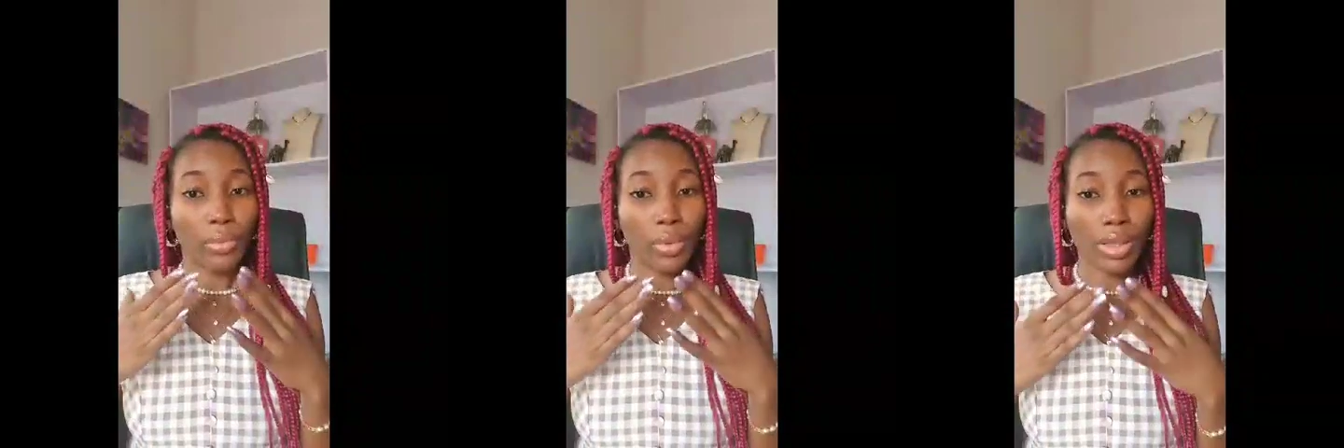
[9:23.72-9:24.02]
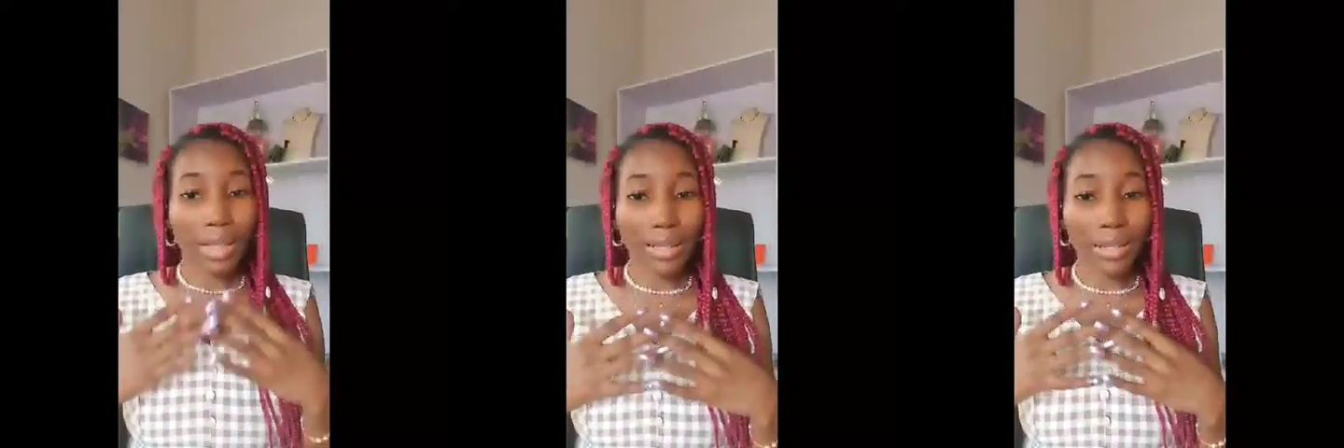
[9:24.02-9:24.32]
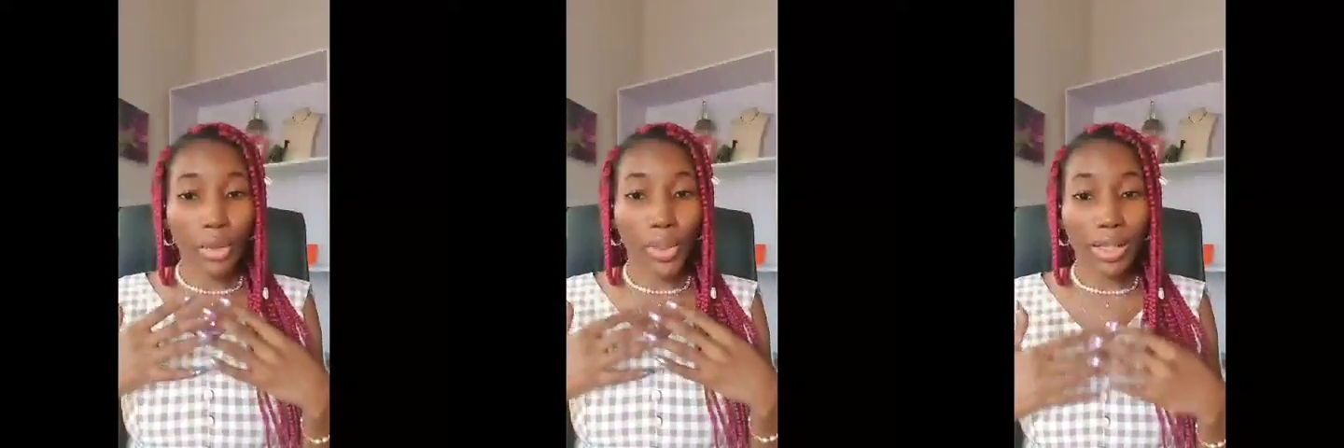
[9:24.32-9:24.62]

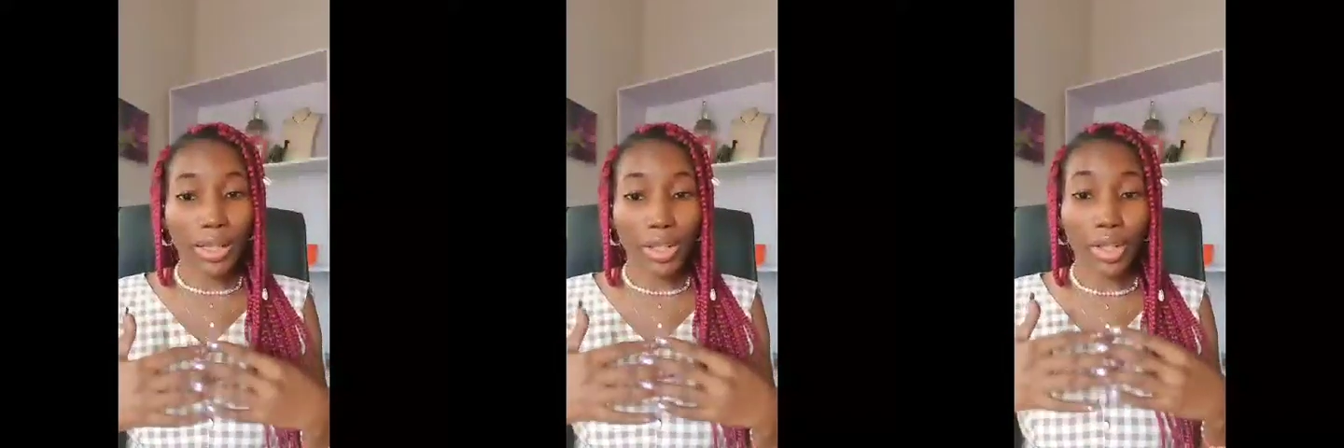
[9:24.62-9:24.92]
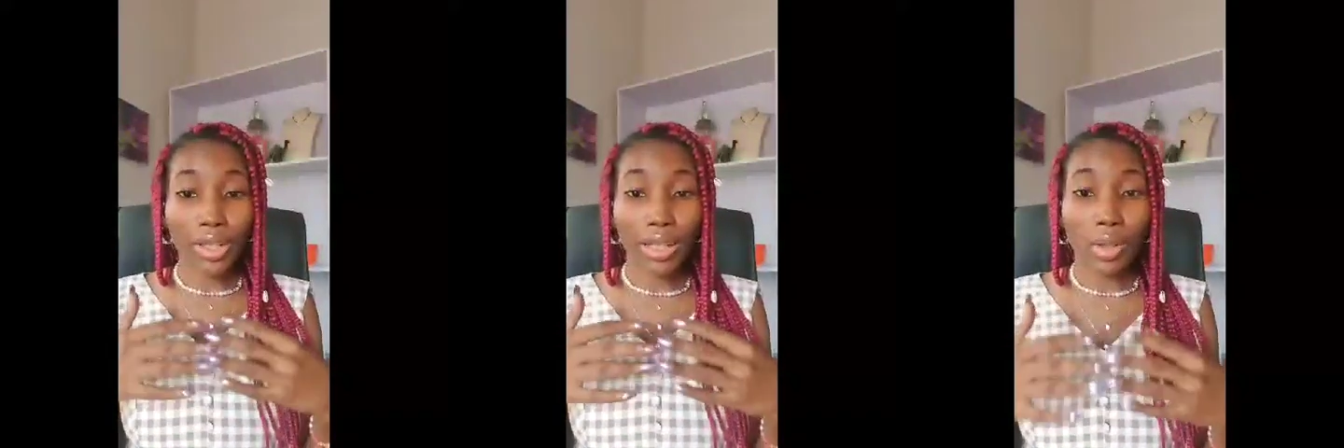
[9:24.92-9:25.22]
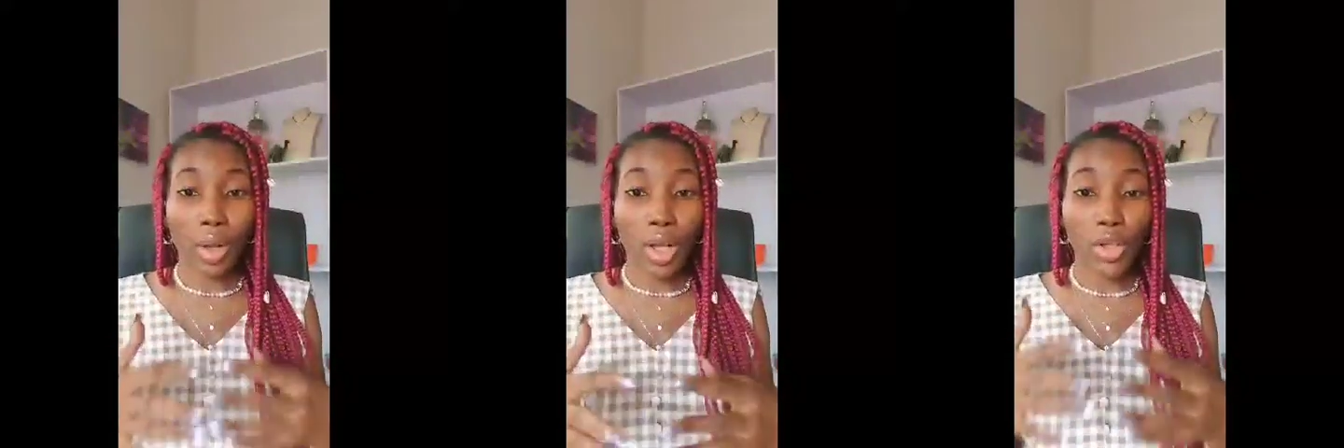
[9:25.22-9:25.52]
setting your intentions that
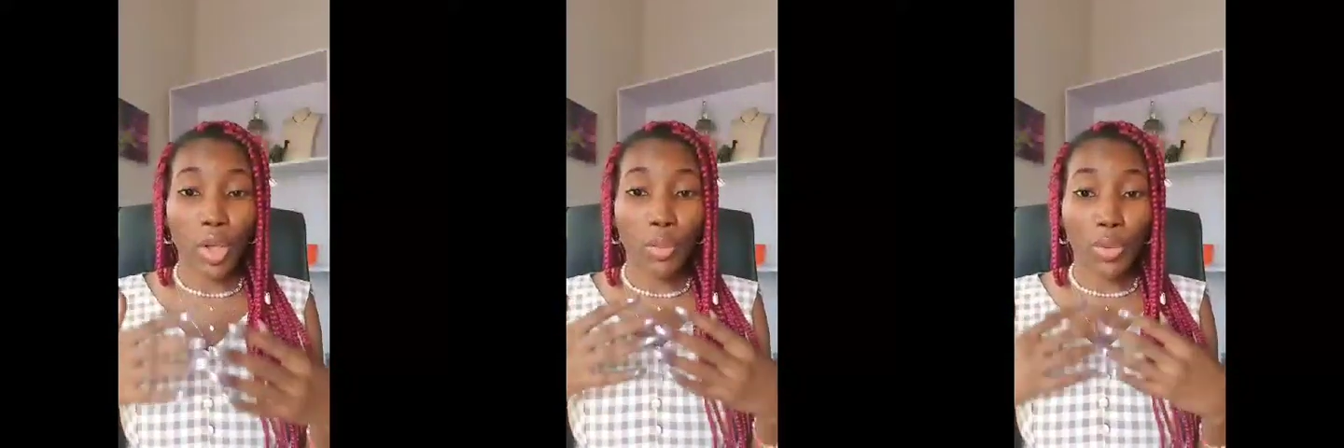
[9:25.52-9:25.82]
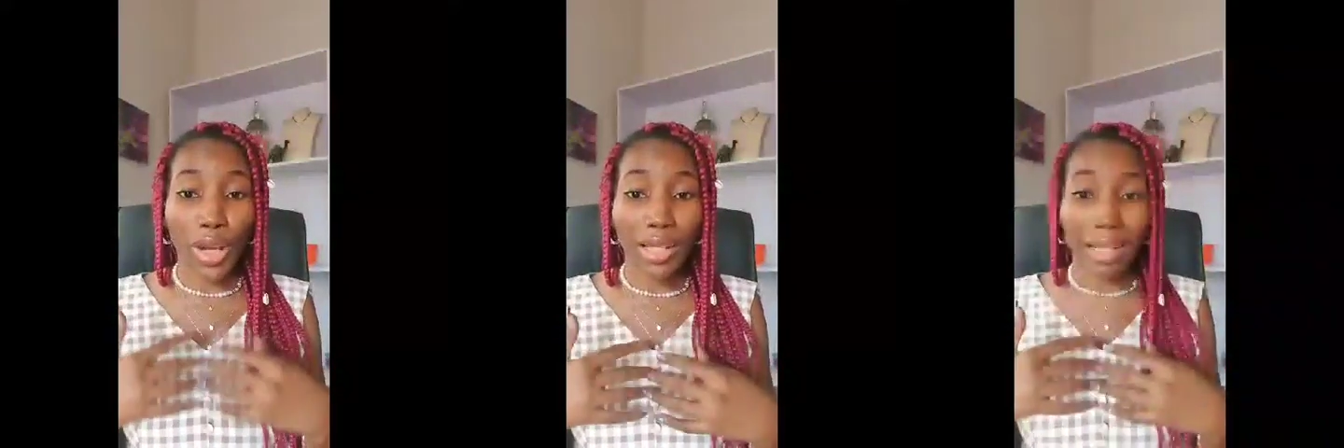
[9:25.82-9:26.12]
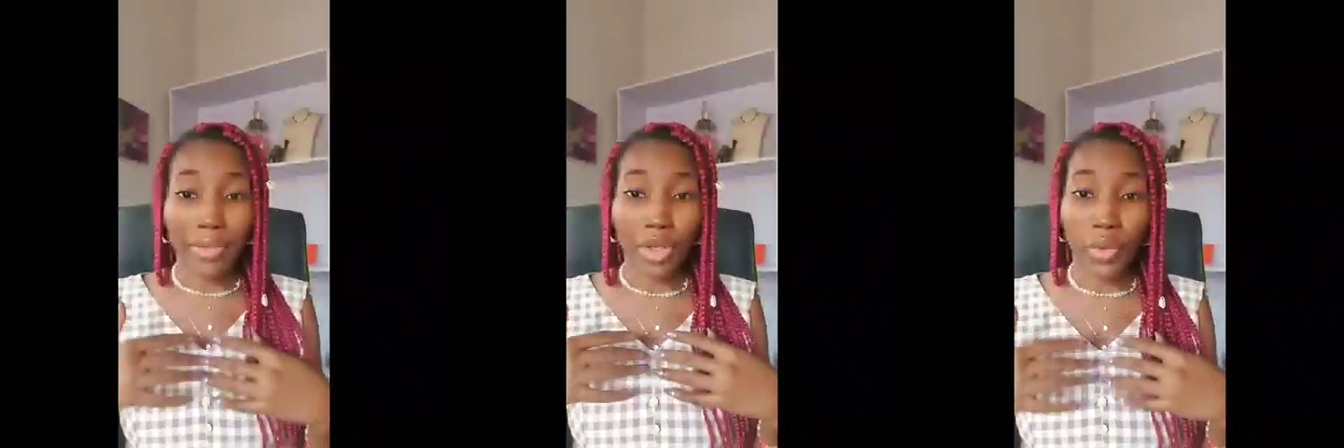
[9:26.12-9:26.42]
all your prayers
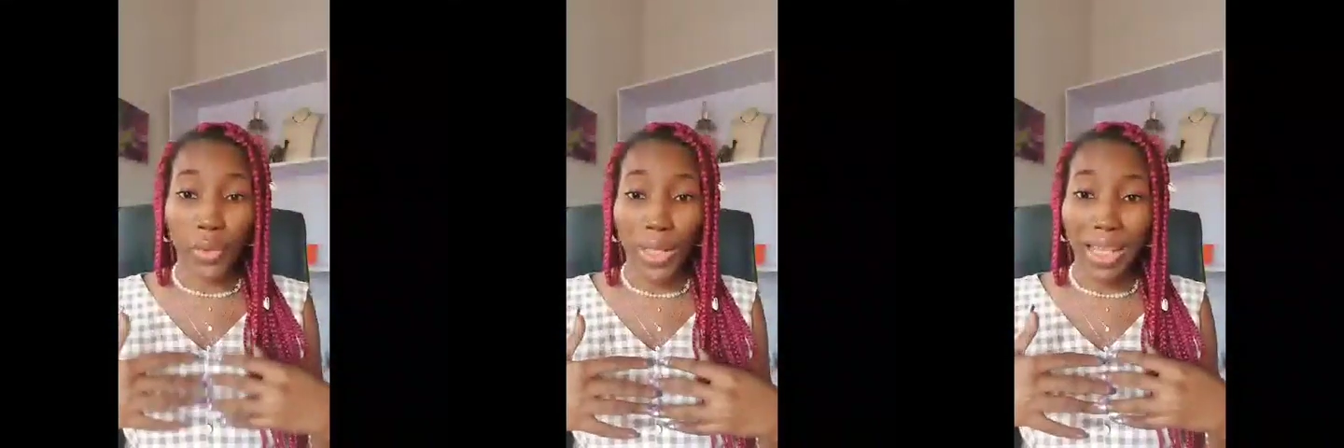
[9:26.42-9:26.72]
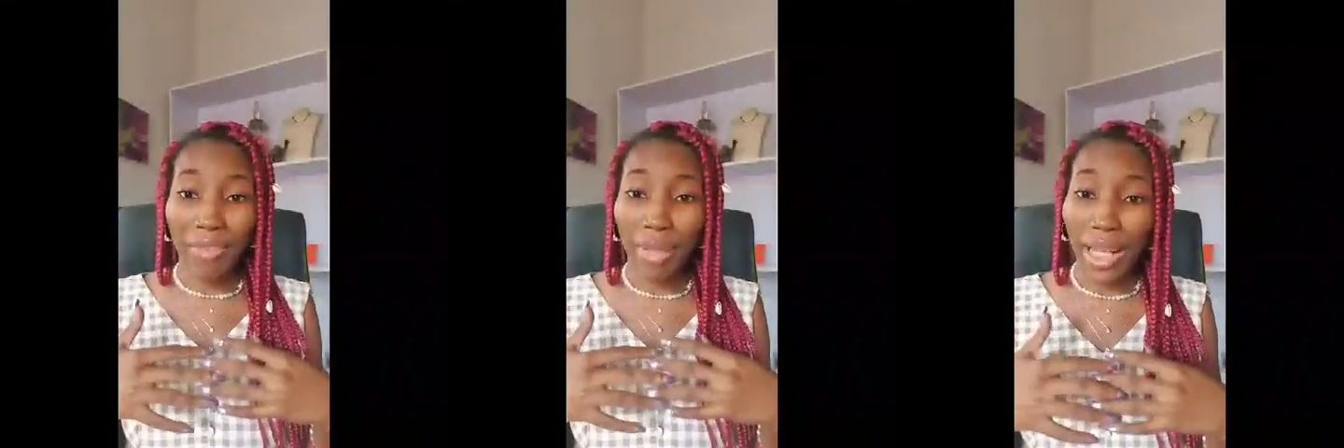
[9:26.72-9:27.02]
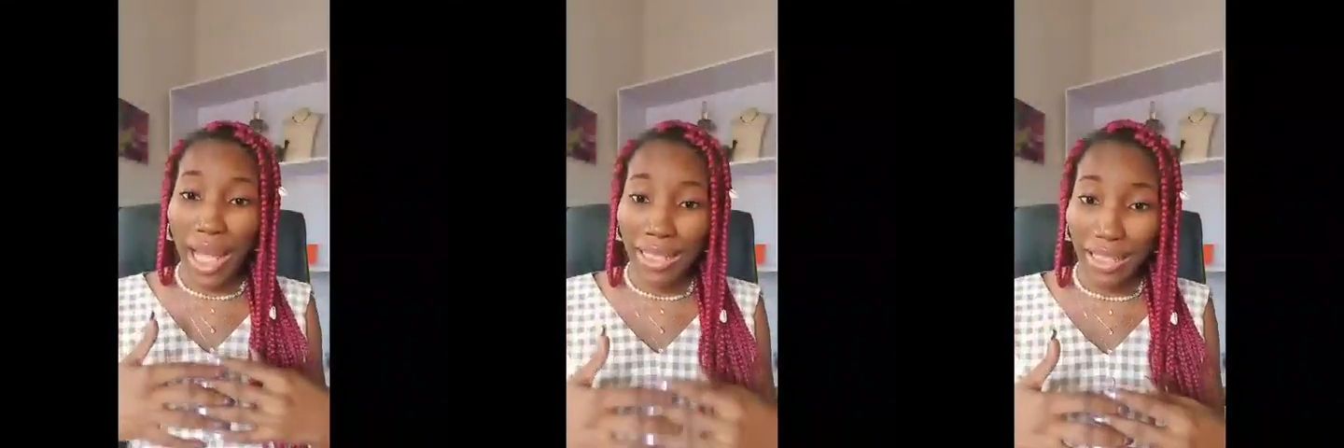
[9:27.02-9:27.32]
and your requests have been
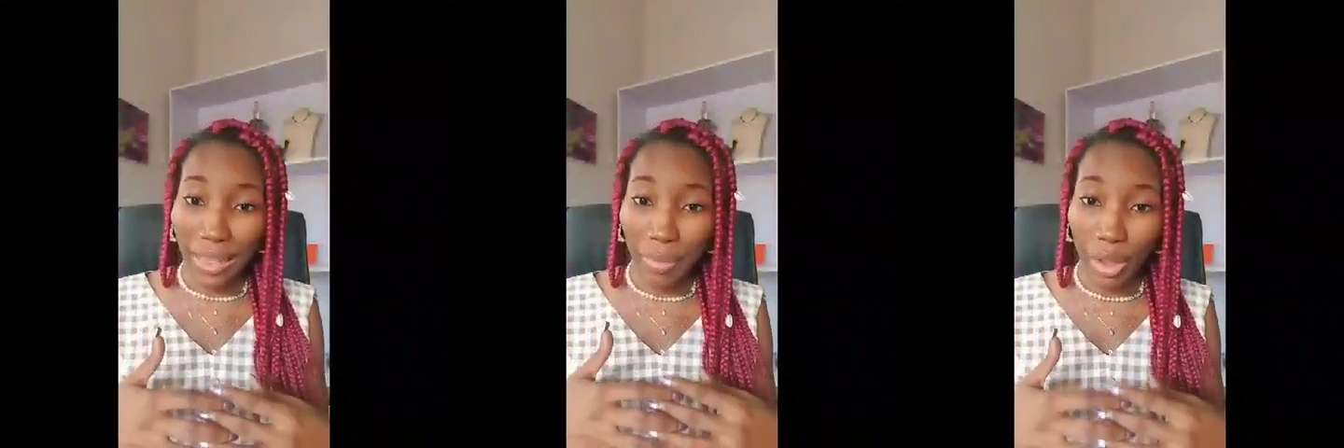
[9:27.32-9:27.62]
answered,